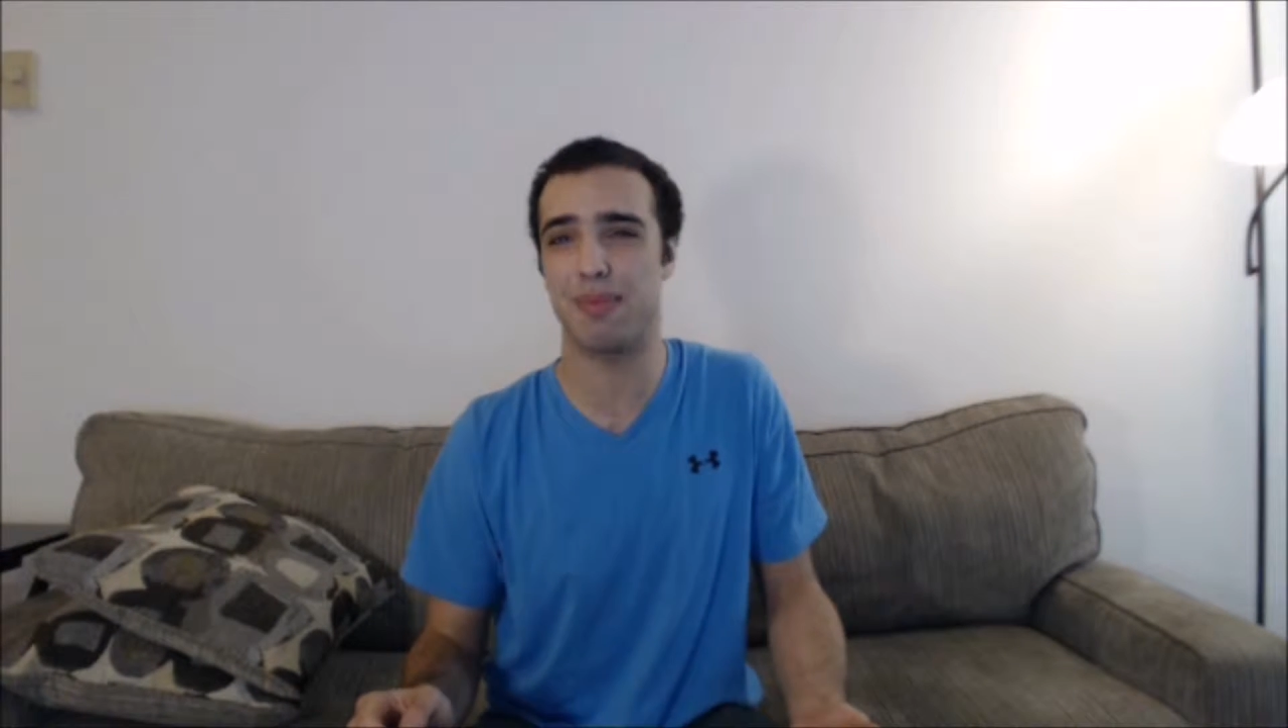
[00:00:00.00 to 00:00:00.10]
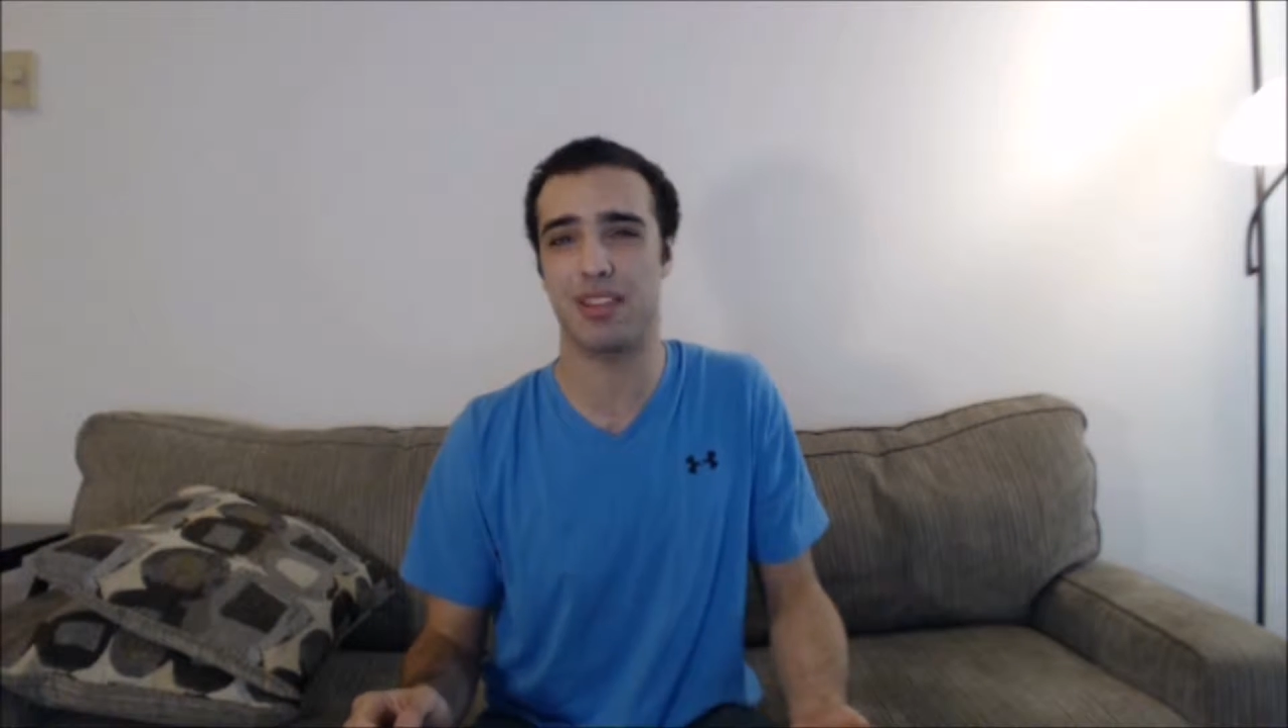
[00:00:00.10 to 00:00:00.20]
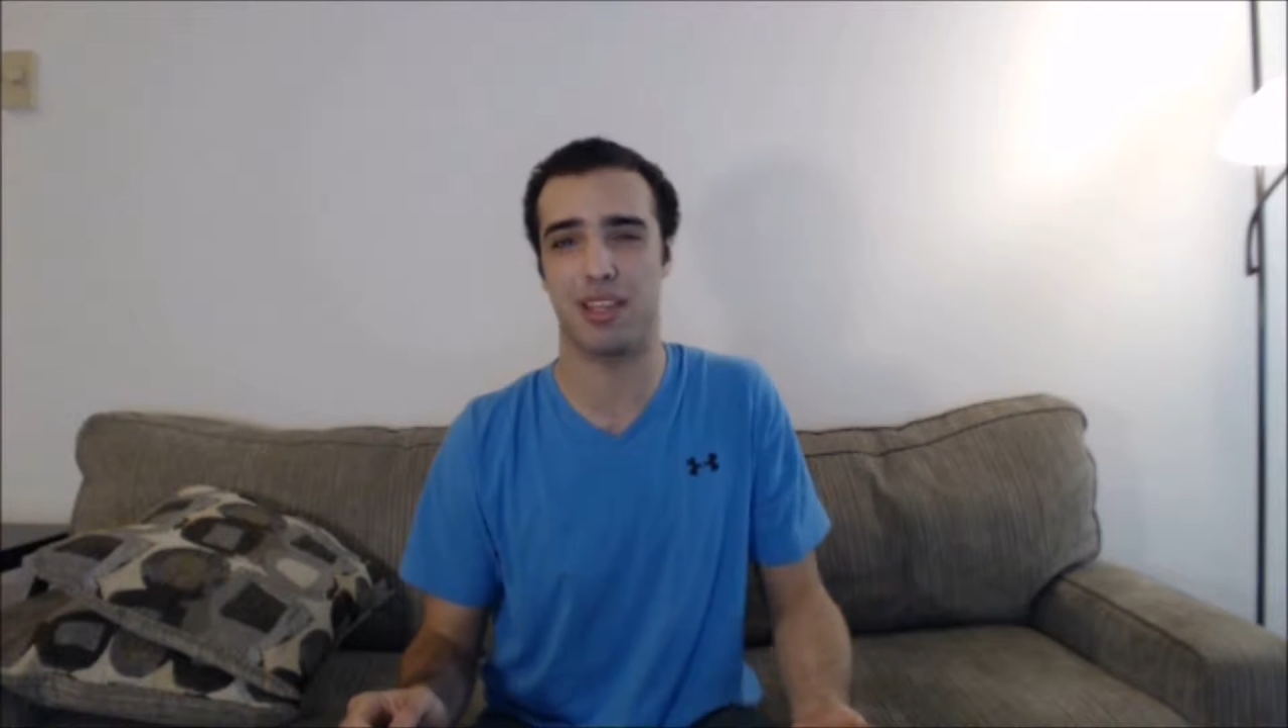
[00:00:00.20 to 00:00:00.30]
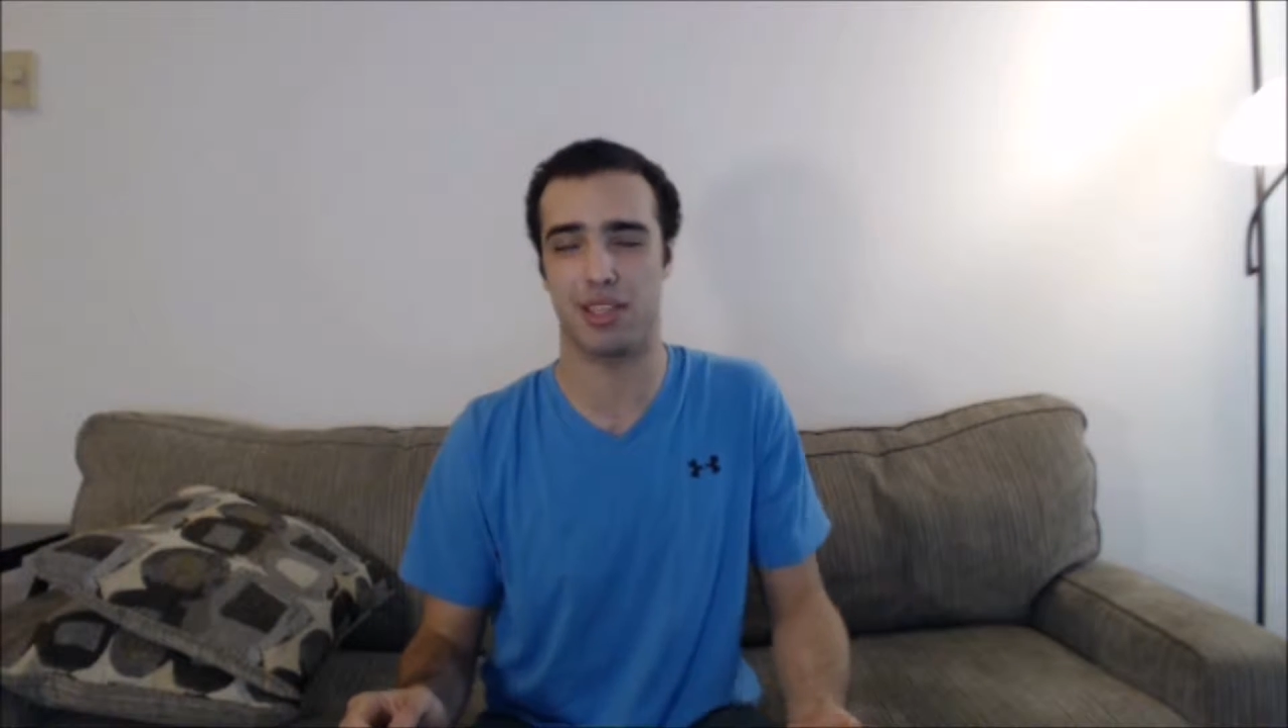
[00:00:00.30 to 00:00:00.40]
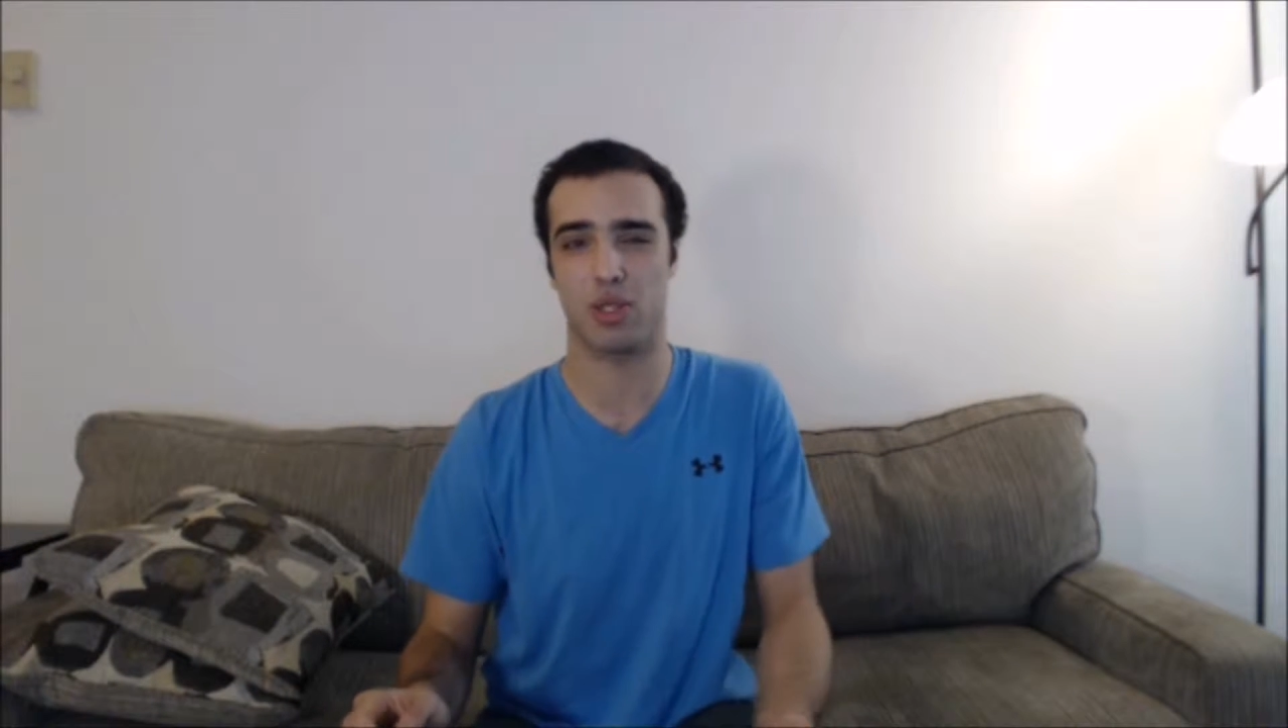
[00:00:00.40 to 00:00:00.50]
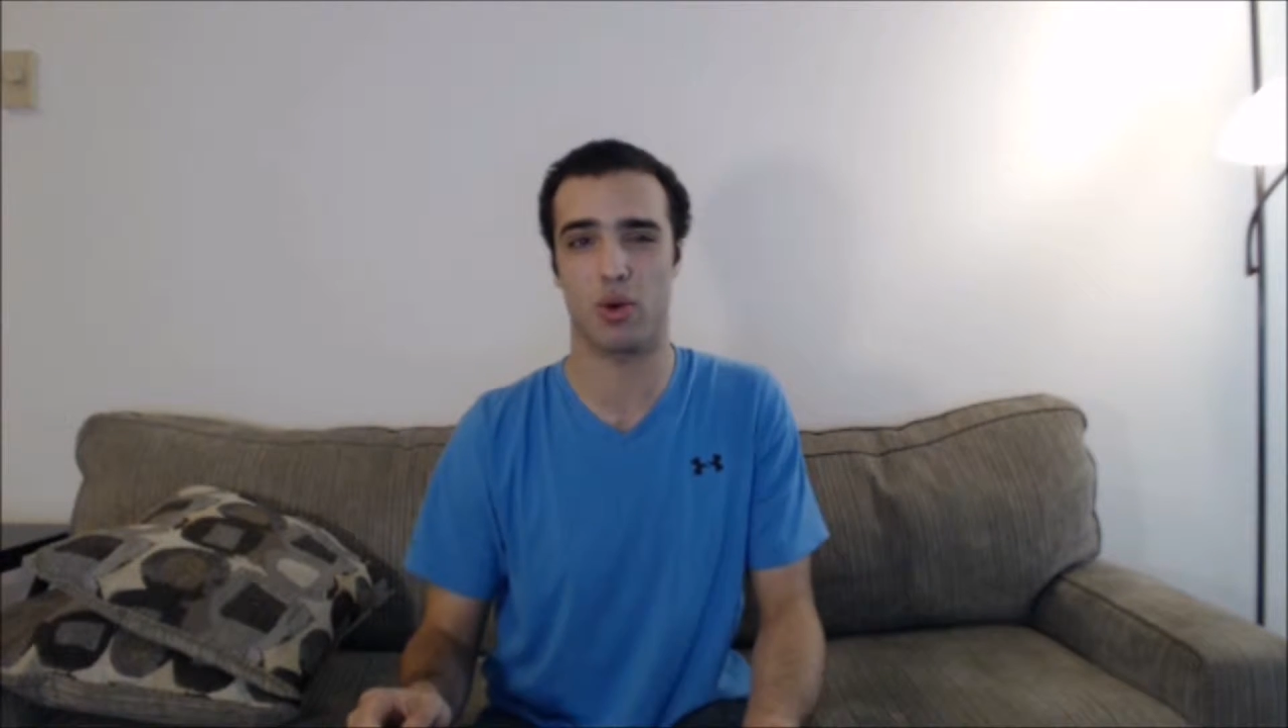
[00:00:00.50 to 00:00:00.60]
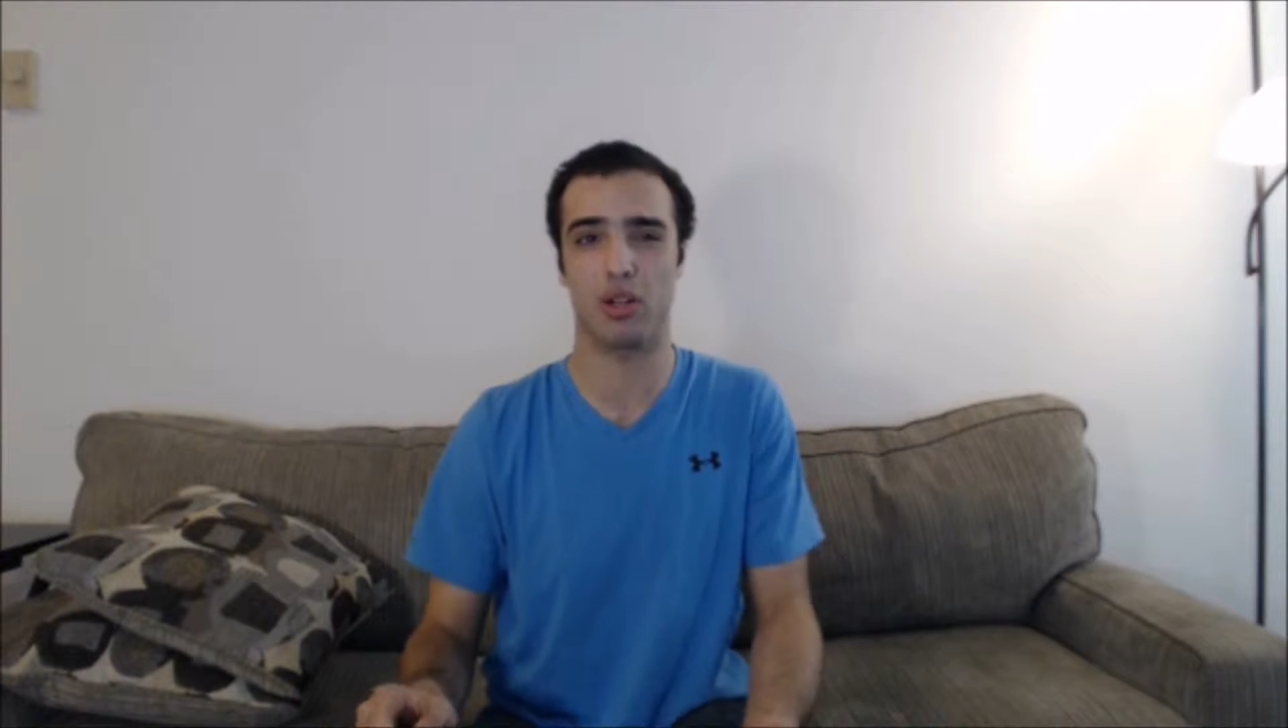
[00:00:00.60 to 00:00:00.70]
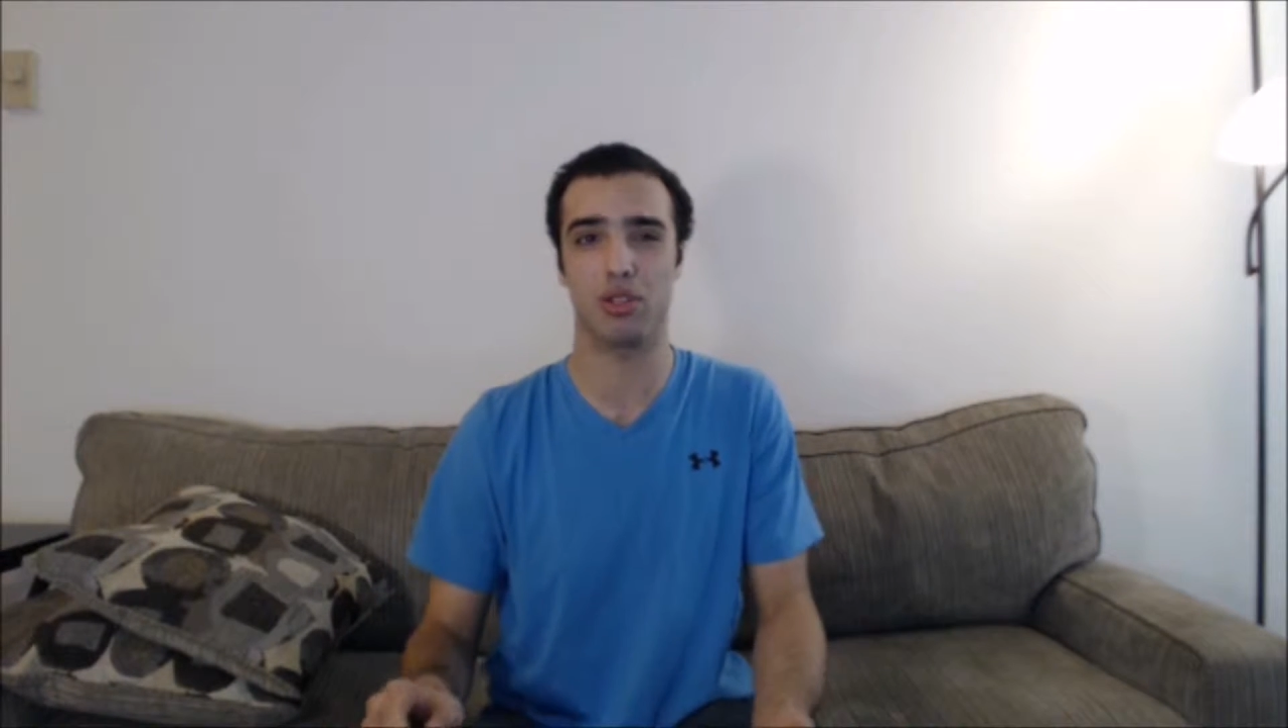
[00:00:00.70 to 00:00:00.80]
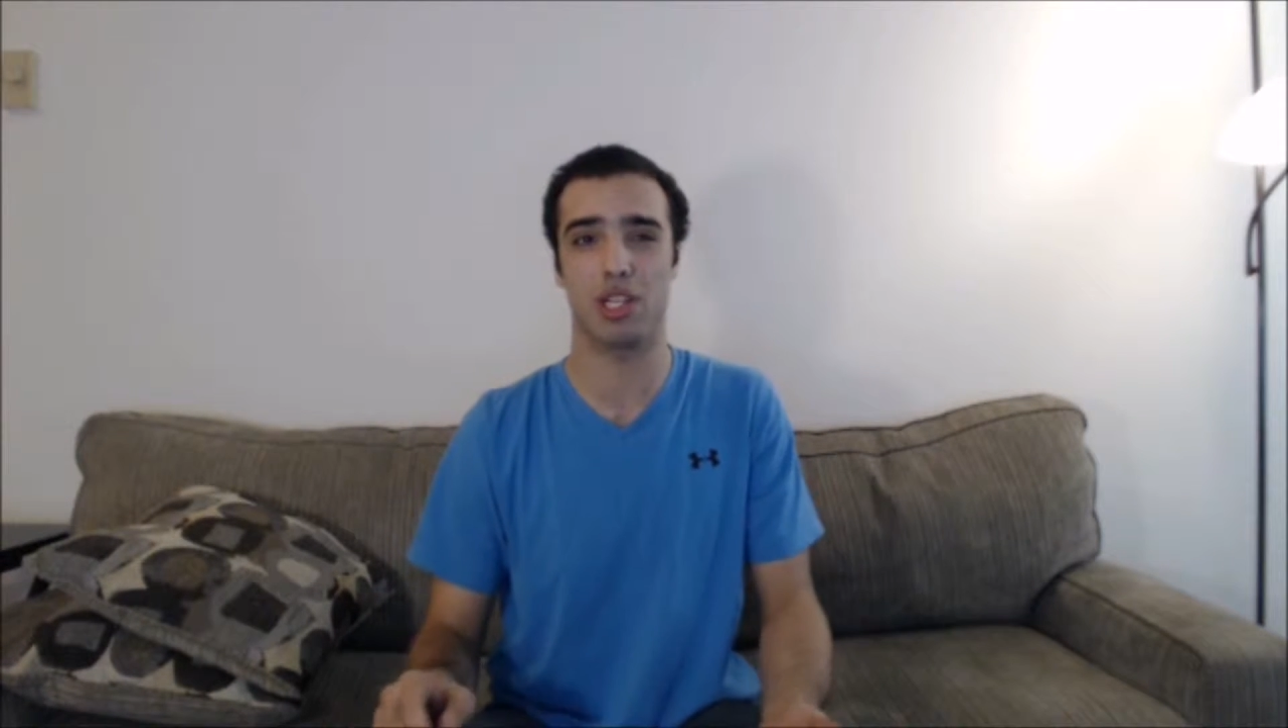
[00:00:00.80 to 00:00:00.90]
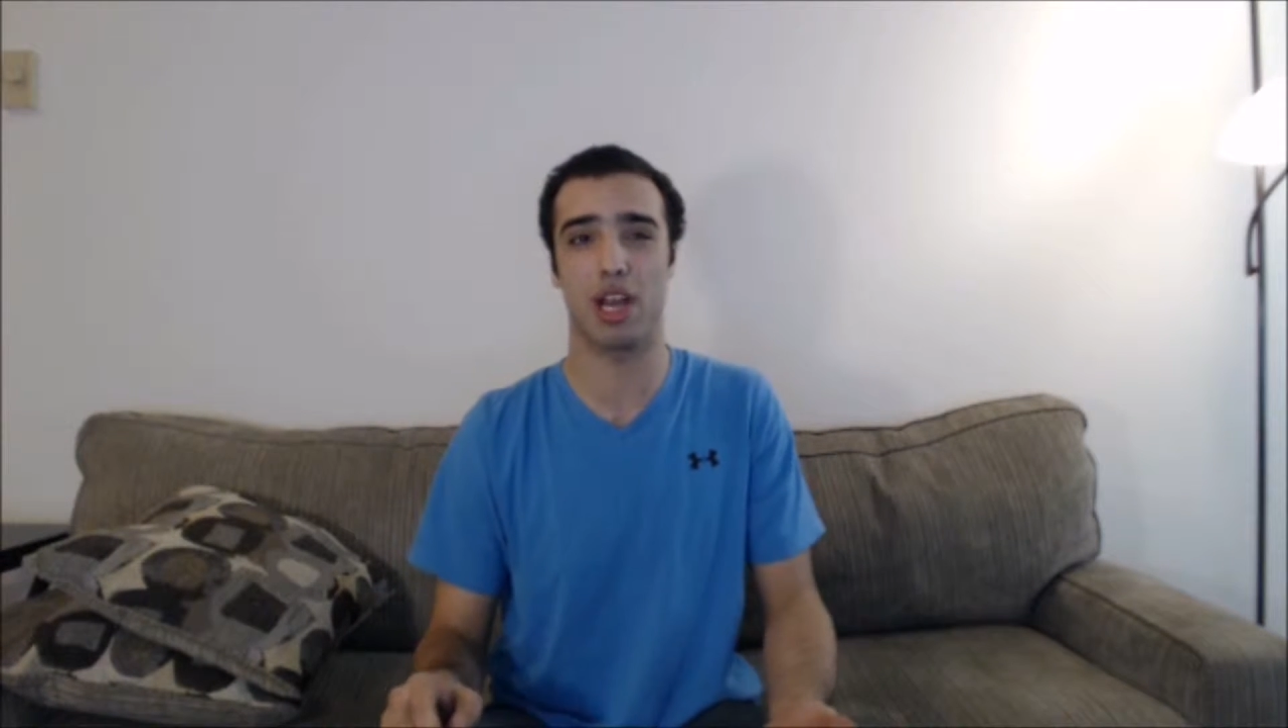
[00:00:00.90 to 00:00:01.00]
about the historical